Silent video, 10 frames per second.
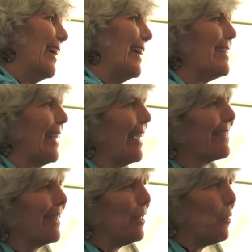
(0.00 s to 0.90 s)
It's
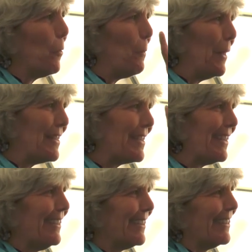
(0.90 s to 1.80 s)
actually one
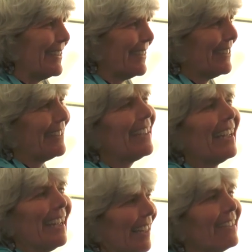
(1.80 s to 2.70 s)
sentence.
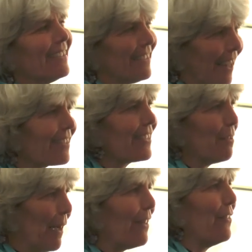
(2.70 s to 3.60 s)
It's just
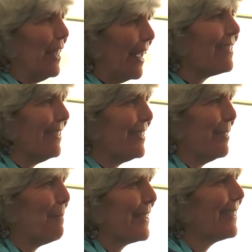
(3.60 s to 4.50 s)
about
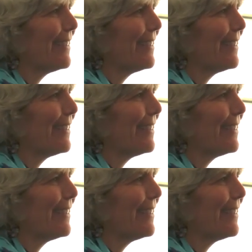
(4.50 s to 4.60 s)
relationships.